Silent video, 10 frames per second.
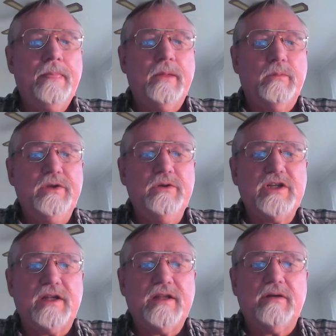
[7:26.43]
When you
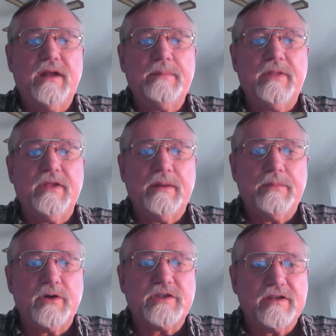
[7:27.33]
shut down empathy in a
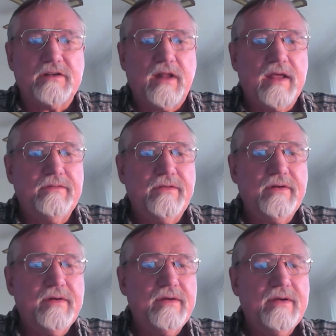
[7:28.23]
person's life,
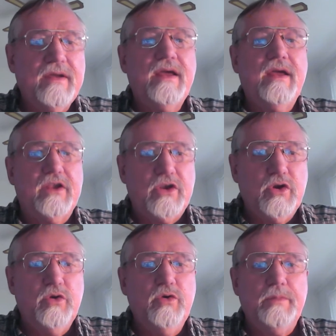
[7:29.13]

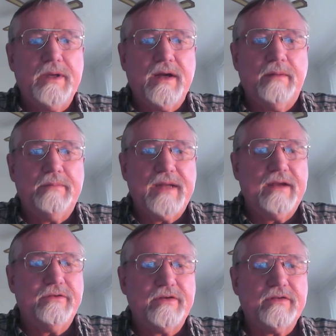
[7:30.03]
you become
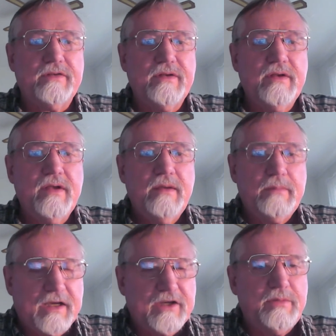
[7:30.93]
dangerous
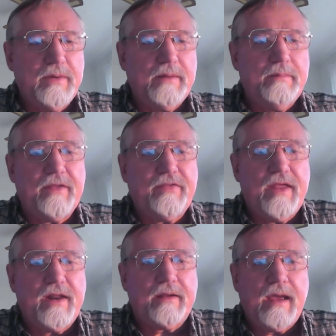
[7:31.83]
because you become
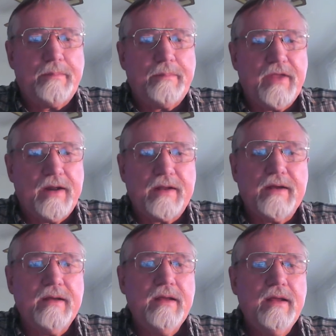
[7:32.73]
apathetic,
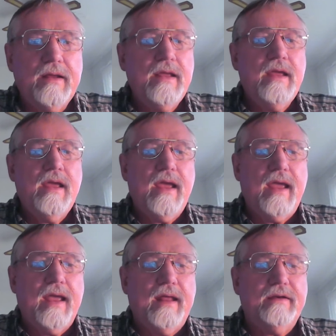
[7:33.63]

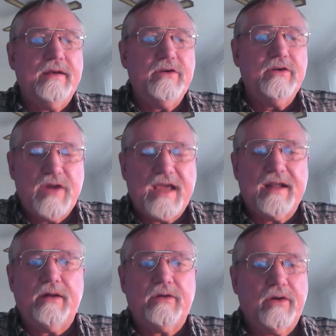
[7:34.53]
and then you take
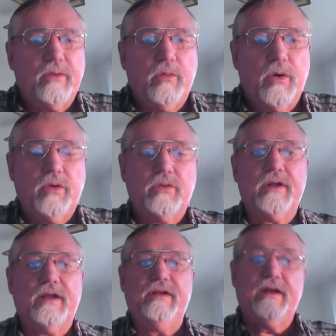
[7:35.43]
it out on the world.
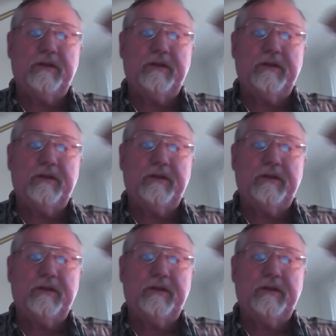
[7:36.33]
Every little